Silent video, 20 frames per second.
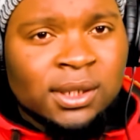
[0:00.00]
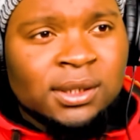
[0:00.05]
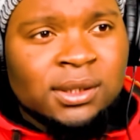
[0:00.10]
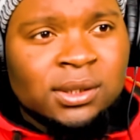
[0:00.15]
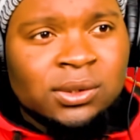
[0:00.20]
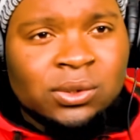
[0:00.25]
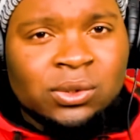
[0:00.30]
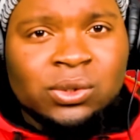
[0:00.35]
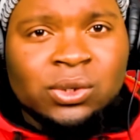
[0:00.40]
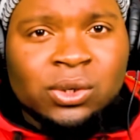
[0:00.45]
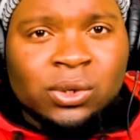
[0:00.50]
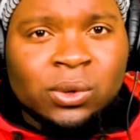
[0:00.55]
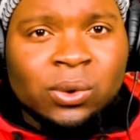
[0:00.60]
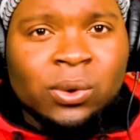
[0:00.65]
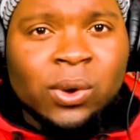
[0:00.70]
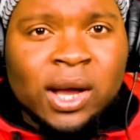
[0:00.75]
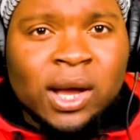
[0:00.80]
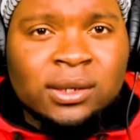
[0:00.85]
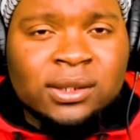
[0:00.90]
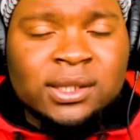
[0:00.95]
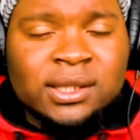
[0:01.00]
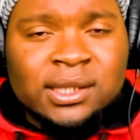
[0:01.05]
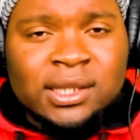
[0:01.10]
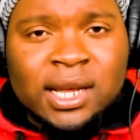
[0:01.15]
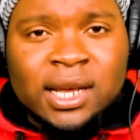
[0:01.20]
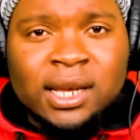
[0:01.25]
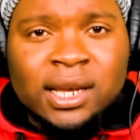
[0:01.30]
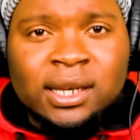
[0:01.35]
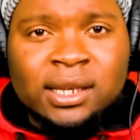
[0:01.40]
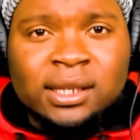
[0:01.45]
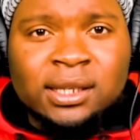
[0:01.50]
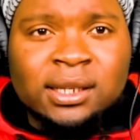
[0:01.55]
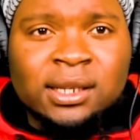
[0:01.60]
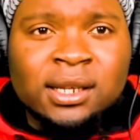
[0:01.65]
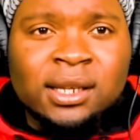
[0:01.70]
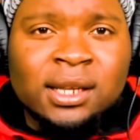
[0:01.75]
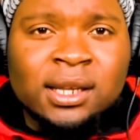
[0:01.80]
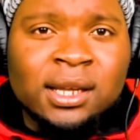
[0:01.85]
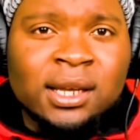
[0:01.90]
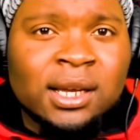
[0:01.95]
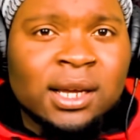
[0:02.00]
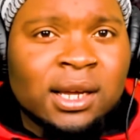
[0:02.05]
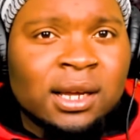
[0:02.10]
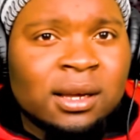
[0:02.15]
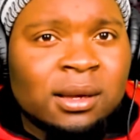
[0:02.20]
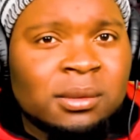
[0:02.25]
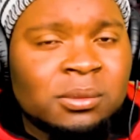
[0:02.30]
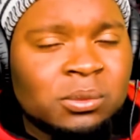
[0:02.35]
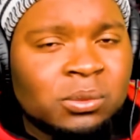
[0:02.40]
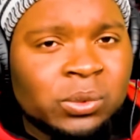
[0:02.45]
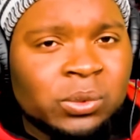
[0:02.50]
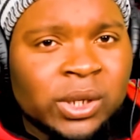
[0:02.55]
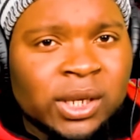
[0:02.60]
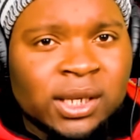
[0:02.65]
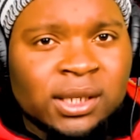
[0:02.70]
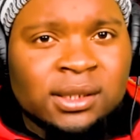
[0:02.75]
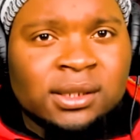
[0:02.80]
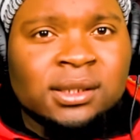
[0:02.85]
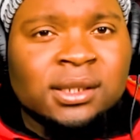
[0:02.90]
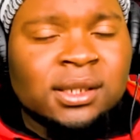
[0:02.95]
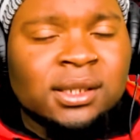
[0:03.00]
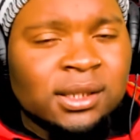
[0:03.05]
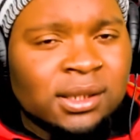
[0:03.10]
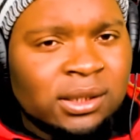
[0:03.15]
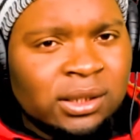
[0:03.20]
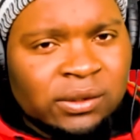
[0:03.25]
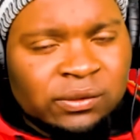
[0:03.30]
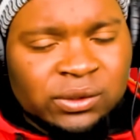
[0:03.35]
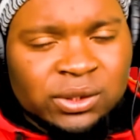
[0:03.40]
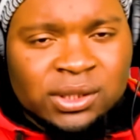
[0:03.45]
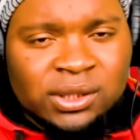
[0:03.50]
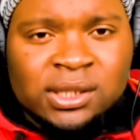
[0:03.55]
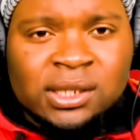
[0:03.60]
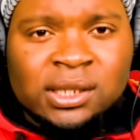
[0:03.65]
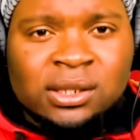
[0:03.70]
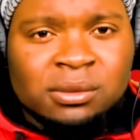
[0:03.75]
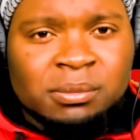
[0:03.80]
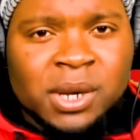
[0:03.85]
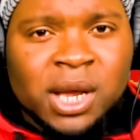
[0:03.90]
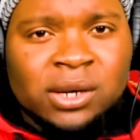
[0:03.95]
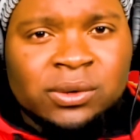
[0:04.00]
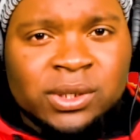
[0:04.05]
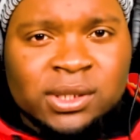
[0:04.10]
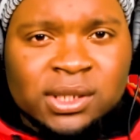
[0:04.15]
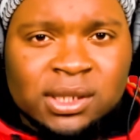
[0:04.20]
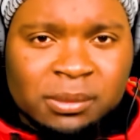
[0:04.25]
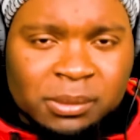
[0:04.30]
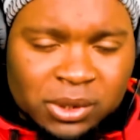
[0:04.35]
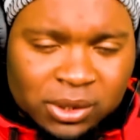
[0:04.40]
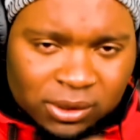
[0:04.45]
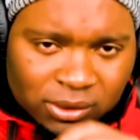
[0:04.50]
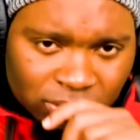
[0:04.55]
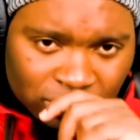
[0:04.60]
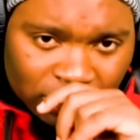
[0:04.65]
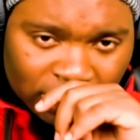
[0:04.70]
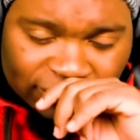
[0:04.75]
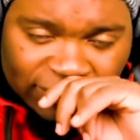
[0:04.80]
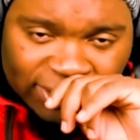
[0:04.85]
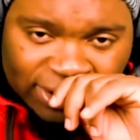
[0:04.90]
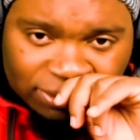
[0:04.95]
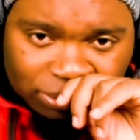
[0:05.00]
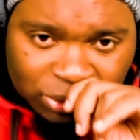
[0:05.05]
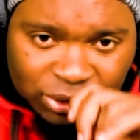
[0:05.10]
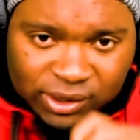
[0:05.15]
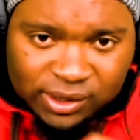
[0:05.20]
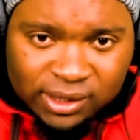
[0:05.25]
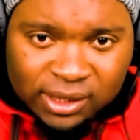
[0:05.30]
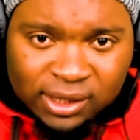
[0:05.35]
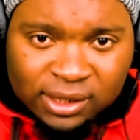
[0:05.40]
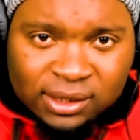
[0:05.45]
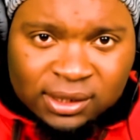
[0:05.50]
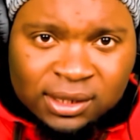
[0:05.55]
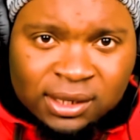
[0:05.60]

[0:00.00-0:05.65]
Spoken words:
do not go outside if you see your battery is about 25%,